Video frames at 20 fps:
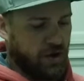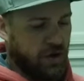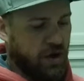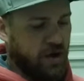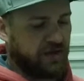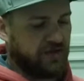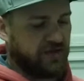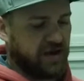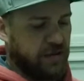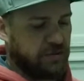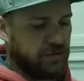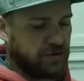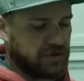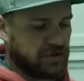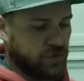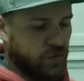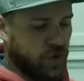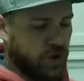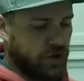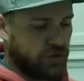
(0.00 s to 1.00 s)
all fabrics
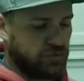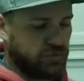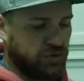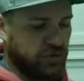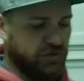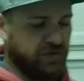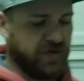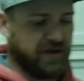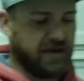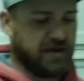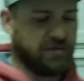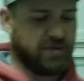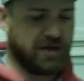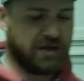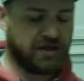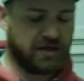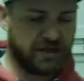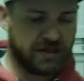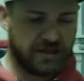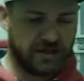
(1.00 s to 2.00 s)
are waterproof and can be
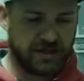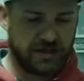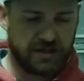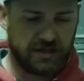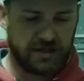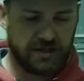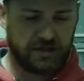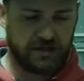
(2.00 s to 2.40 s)
cleaned.